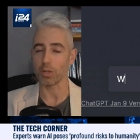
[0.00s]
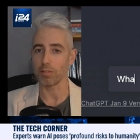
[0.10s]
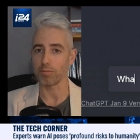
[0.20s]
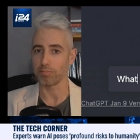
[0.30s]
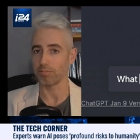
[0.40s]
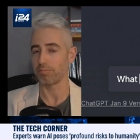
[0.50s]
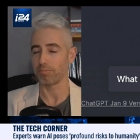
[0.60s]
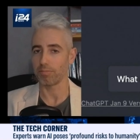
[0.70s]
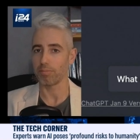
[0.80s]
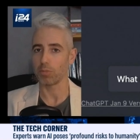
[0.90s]
to a
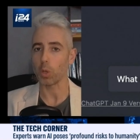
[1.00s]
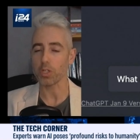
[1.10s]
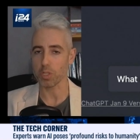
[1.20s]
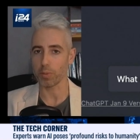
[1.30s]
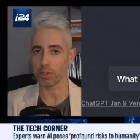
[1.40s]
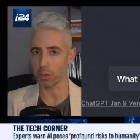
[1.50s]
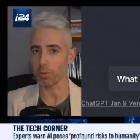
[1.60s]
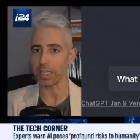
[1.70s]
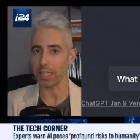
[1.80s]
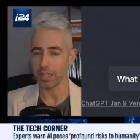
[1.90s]
noticeable
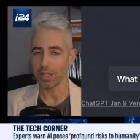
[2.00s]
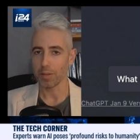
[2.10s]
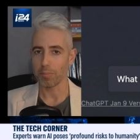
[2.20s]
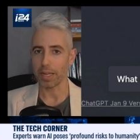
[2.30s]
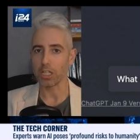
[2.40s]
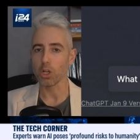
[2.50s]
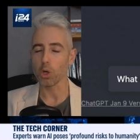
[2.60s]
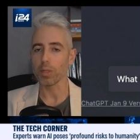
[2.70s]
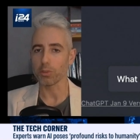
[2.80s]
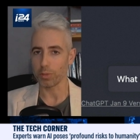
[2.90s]
degree by
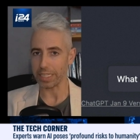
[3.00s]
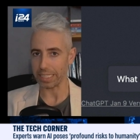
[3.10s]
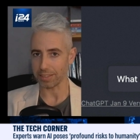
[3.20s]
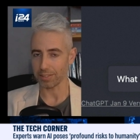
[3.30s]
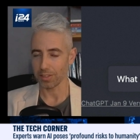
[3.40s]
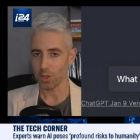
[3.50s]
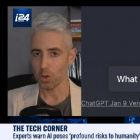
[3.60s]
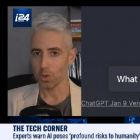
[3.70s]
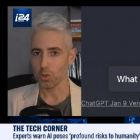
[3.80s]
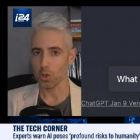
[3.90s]
global treaties.
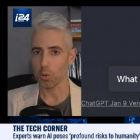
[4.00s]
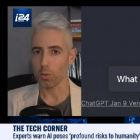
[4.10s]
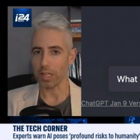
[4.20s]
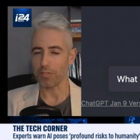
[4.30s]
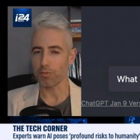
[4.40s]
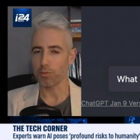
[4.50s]
So if